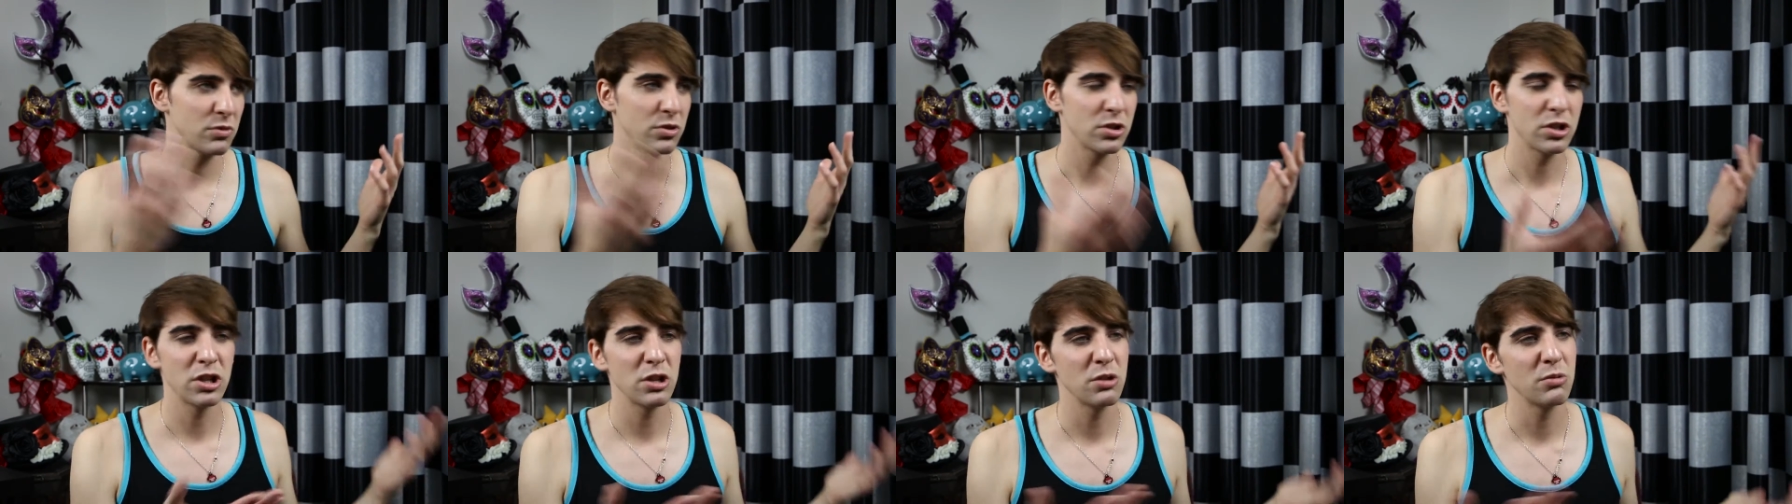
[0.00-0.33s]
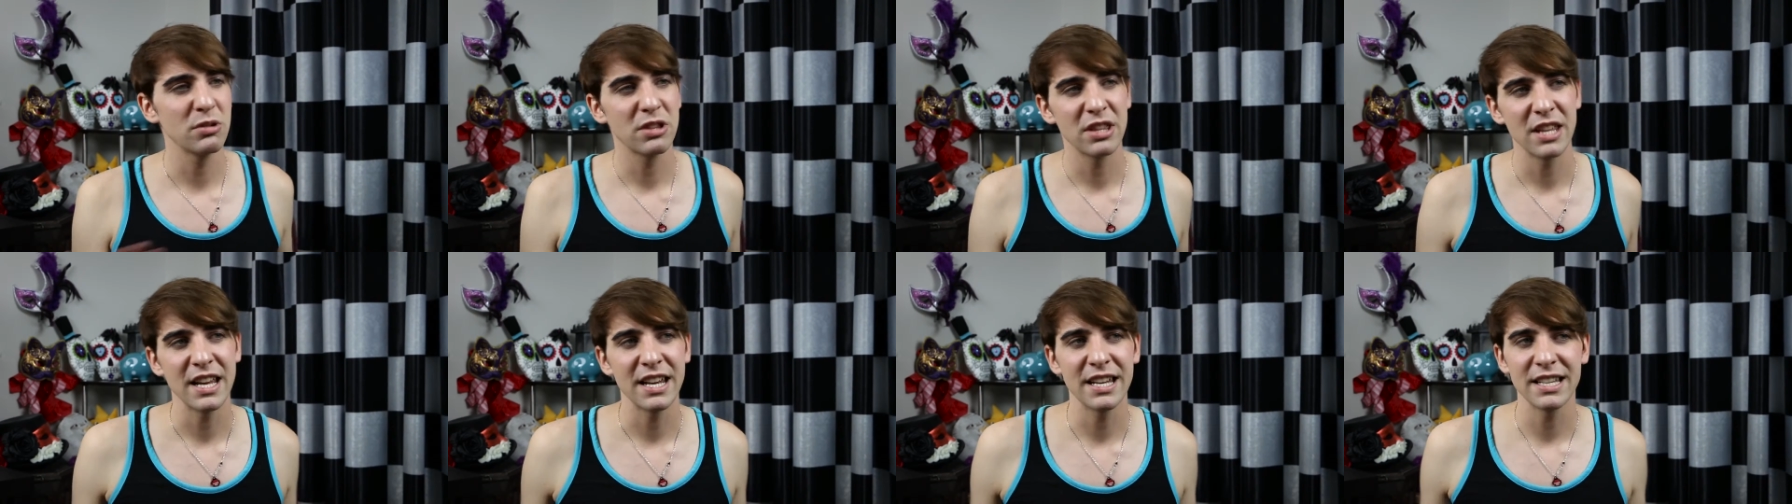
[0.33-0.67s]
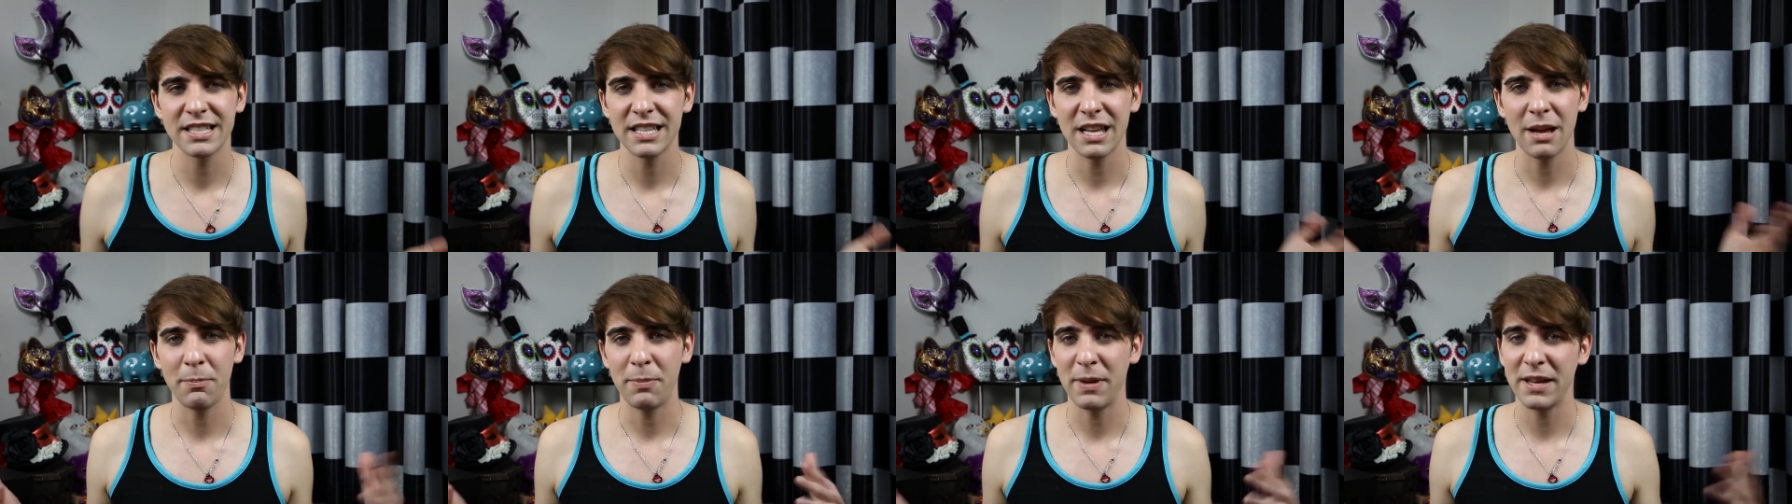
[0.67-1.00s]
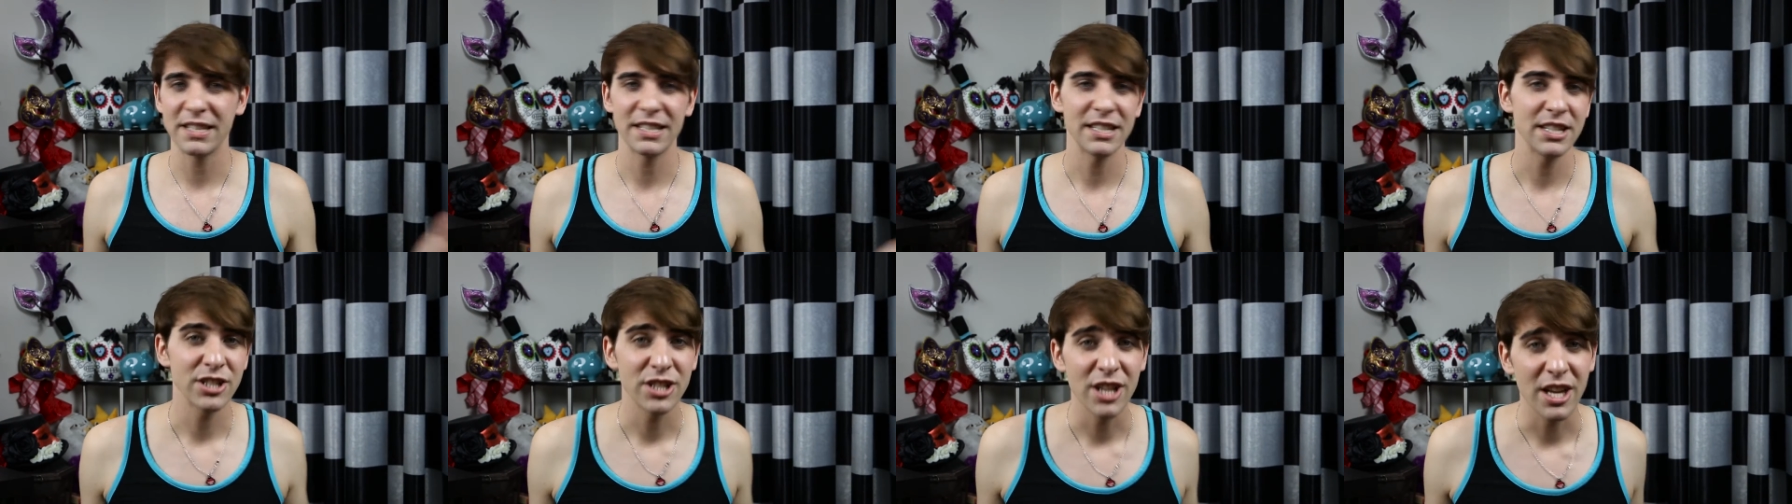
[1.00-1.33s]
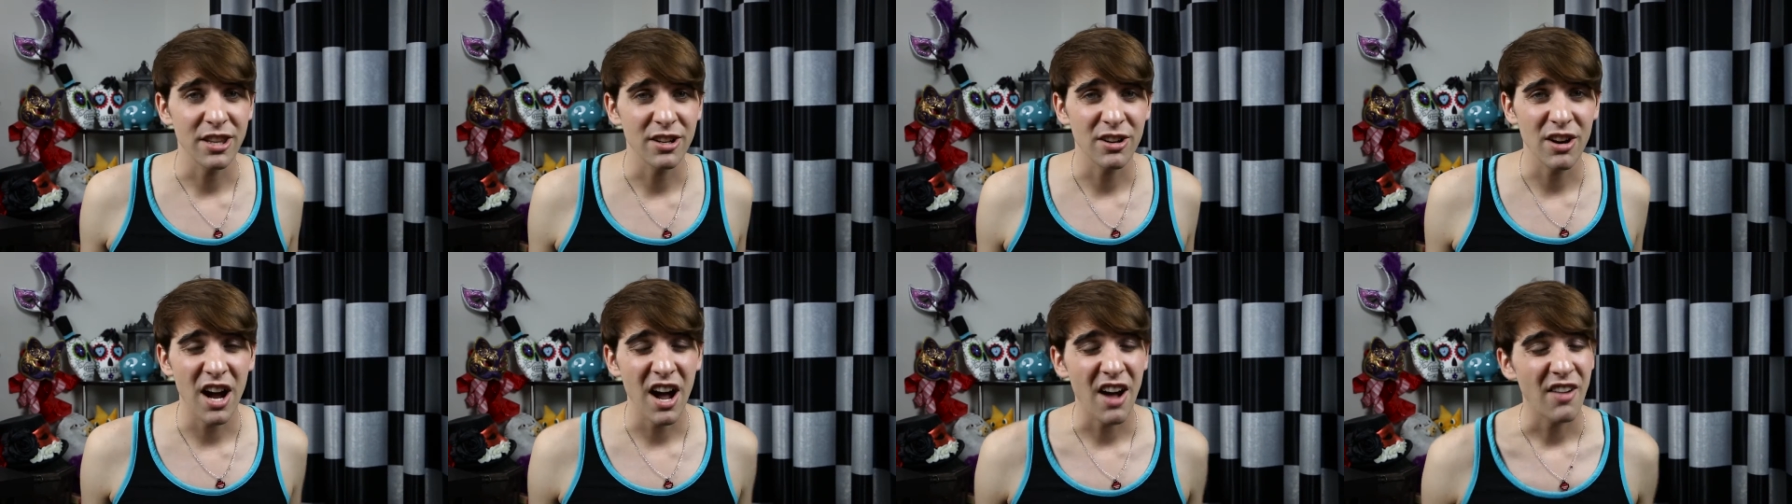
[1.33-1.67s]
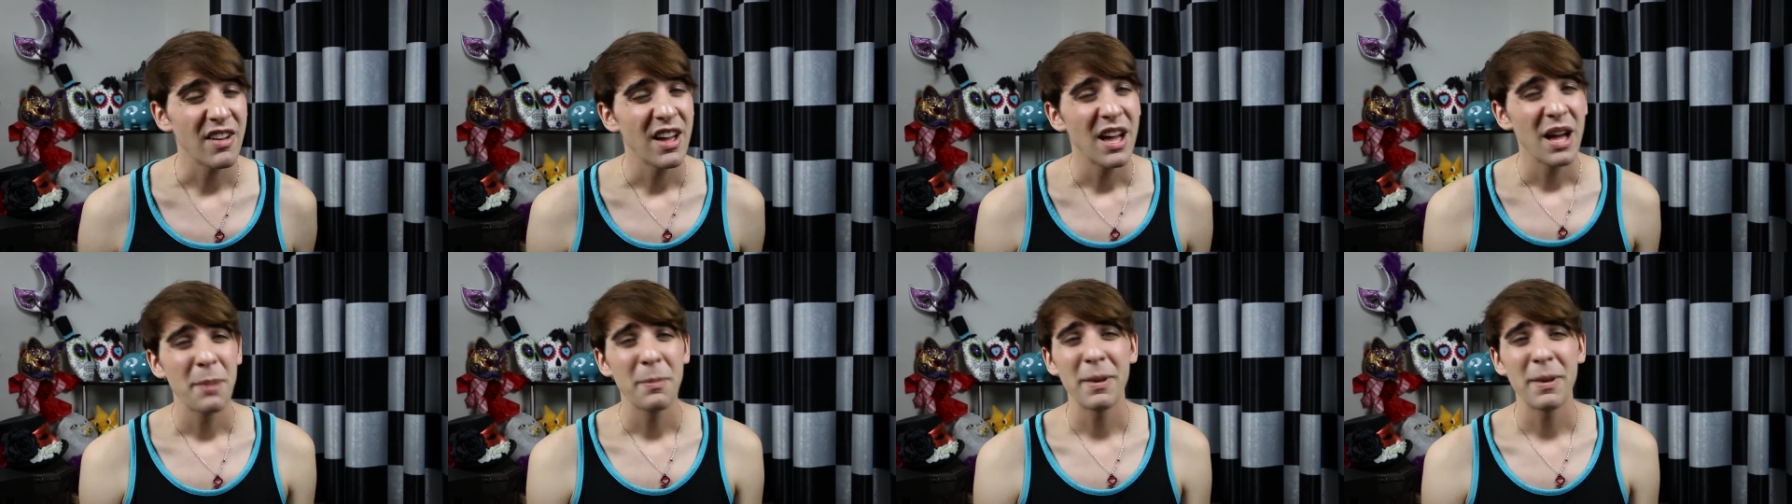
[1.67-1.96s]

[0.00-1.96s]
do things that piss each other off,